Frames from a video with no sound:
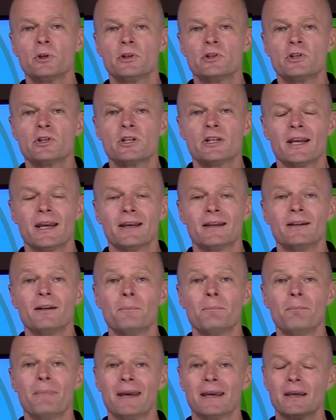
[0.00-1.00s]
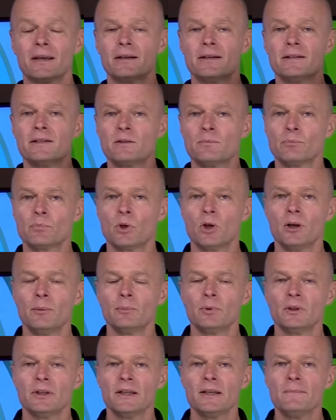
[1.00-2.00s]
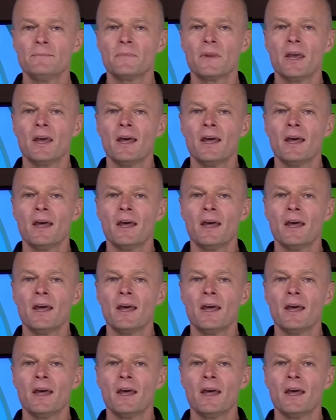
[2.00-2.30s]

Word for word: understand the mechanism properly,